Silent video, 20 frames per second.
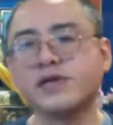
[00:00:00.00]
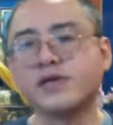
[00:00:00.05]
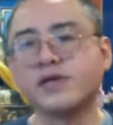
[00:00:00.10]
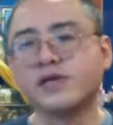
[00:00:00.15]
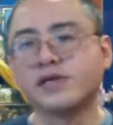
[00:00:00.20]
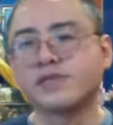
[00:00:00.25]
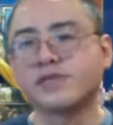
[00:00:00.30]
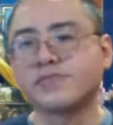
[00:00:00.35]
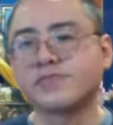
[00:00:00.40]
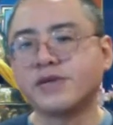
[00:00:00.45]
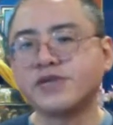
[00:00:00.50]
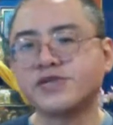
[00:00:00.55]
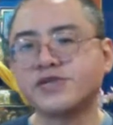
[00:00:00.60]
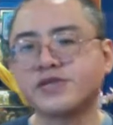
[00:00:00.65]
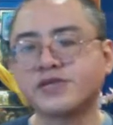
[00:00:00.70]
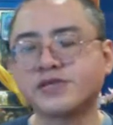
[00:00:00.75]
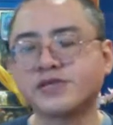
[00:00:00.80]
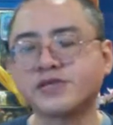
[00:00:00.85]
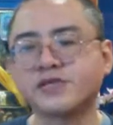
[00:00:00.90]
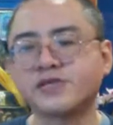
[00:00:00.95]

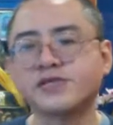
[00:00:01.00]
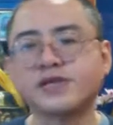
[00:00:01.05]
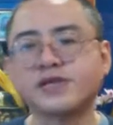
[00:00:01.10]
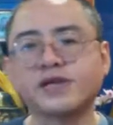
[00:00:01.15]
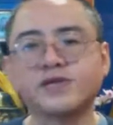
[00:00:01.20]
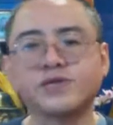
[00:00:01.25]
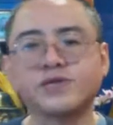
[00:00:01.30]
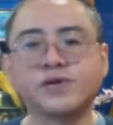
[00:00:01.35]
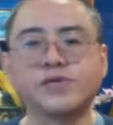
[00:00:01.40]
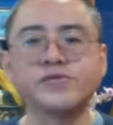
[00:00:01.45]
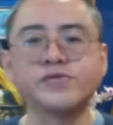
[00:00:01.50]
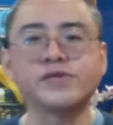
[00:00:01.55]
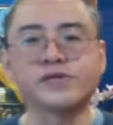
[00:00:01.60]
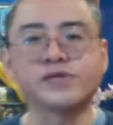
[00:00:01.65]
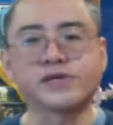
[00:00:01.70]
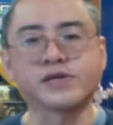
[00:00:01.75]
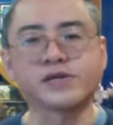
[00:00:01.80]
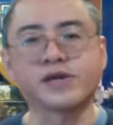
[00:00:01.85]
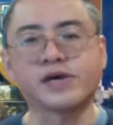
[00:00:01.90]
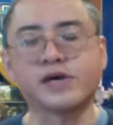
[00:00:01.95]
spaciousness and
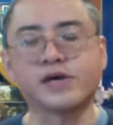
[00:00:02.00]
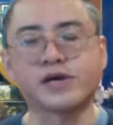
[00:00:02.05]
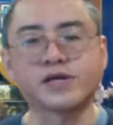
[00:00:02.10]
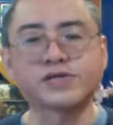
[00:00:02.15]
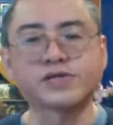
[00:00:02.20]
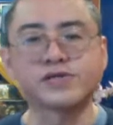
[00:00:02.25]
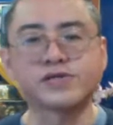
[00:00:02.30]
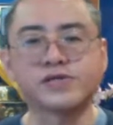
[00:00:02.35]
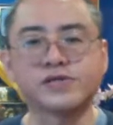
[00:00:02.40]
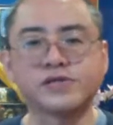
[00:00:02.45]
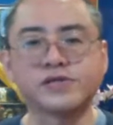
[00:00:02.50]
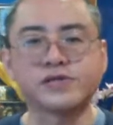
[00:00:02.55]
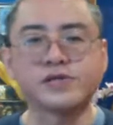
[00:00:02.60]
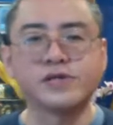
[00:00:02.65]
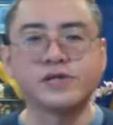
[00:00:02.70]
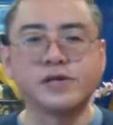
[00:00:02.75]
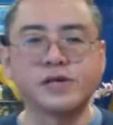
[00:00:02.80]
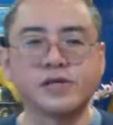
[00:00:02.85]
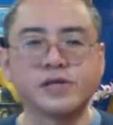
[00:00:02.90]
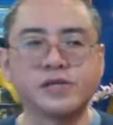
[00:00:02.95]
knowing, are actually
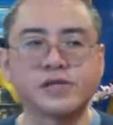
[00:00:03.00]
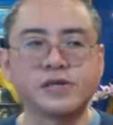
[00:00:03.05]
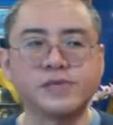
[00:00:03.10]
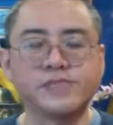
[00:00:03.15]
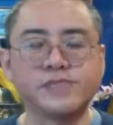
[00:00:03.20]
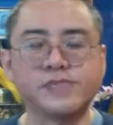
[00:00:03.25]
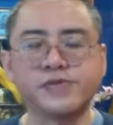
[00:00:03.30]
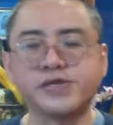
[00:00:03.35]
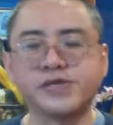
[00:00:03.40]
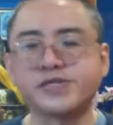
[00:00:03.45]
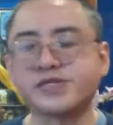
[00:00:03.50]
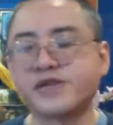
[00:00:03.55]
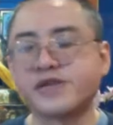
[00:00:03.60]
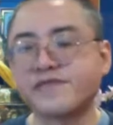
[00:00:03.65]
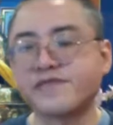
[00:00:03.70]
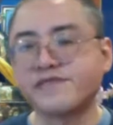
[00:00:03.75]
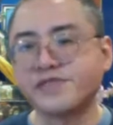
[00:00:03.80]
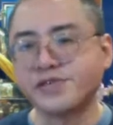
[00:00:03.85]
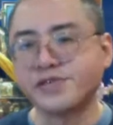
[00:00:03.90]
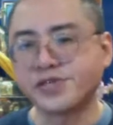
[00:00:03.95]
the Buddhist
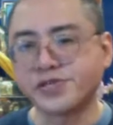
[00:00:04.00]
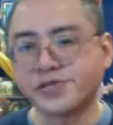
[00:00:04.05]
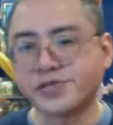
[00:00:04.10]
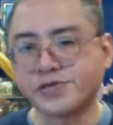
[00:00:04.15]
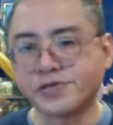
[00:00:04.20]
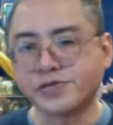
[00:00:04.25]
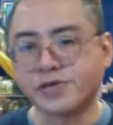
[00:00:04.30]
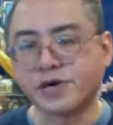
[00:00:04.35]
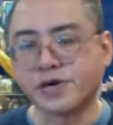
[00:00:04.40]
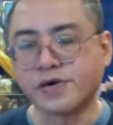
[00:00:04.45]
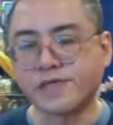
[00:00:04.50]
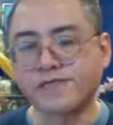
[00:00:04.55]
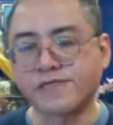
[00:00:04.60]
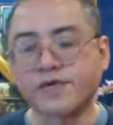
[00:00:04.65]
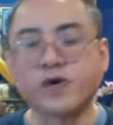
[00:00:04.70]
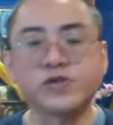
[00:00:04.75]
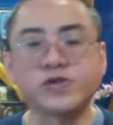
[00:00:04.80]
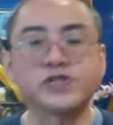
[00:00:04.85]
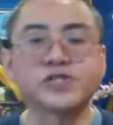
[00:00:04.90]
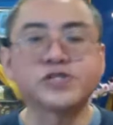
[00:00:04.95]
definition of
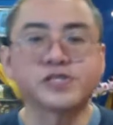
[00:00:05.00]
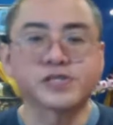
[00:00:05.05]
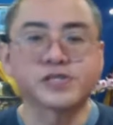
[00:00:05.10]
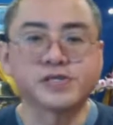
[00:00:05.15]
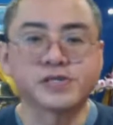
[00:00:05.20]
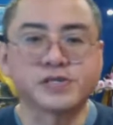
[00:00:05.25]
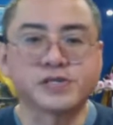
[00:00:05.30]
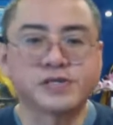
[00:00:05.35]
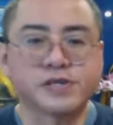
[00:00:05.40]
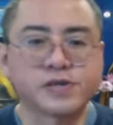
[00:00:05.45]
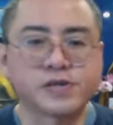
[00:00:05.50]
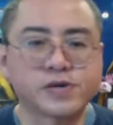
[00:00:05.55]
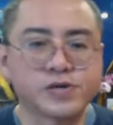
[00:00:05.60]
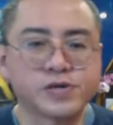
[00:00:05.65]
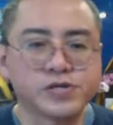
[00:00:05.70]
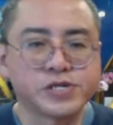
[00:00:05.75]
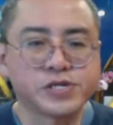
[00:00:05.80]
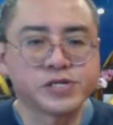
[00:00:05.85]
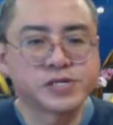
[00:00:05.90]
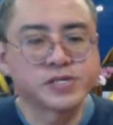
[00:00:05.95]
consciousness.
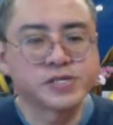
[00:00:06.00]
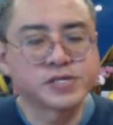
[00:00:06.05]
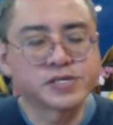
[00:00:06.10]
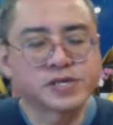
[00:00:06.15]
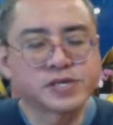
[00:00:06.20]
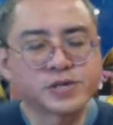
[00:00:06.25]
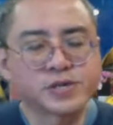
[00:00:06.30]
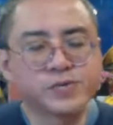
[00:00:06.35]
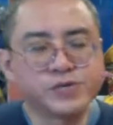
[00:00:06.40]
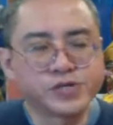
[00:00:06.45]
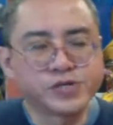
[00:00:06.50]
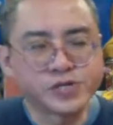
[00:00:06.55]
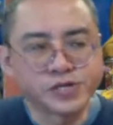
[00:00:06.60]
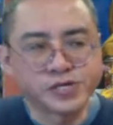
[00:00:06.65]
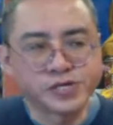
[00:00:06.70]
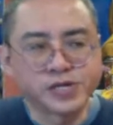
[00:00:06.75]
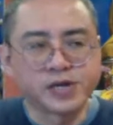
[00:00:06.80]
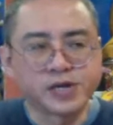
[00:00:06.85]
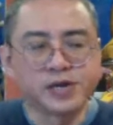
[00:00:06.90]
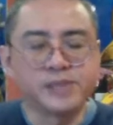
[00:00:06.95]
Consciousness is that which
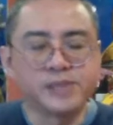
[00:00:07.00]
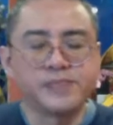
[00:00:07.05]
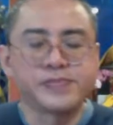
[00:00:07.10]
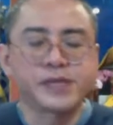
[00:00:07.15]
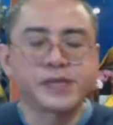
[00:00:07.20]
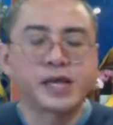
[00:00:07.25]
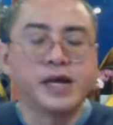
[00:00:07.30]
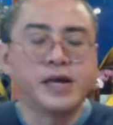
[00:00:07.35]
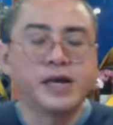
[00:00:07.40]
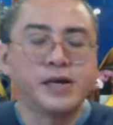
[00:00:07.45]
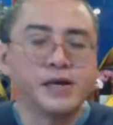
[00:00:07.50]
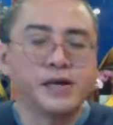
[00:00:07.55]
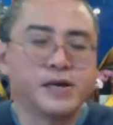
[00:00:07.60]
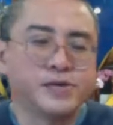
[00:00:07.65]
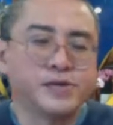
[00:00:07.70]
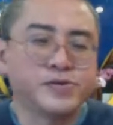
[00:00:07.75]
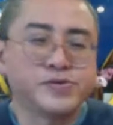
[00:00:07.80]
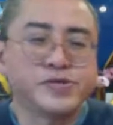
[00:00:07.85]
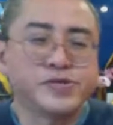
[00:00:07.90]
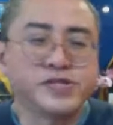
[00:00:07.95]
is
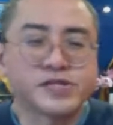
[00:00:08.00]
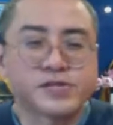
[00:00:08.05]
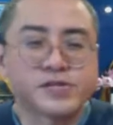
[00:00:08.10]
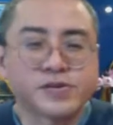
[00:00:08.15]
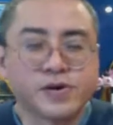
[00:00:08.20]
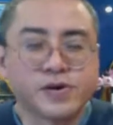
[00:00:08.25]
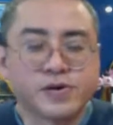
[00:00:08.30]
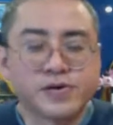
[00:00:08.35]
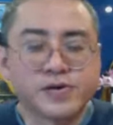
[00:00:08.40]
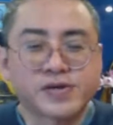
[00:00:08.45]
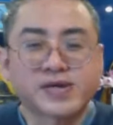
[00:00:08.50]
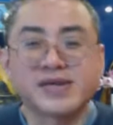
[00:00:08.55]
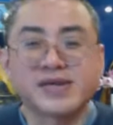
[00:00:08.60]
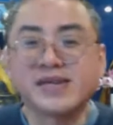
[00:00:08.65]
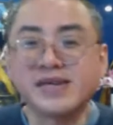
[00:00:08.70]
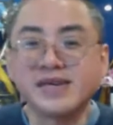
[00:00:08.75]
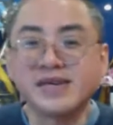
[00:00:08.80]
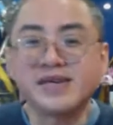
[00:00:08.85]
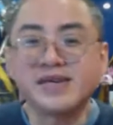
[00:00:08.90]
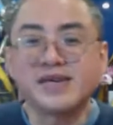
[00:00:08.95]
usually it's called
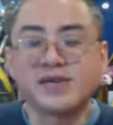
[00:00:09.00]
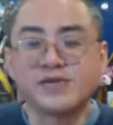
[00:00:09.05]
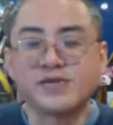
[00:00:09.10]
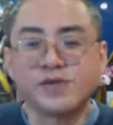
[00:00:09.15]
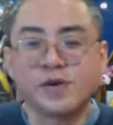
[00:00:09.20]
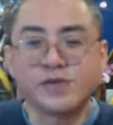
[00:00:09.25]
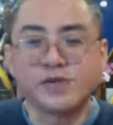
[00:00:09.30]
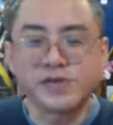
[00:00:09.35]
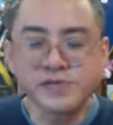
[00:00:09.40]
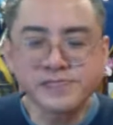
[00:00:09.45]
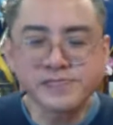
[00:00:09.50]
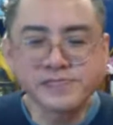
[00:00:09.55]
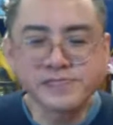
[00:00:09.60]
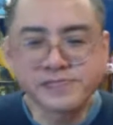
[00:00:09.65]
clear and knowing.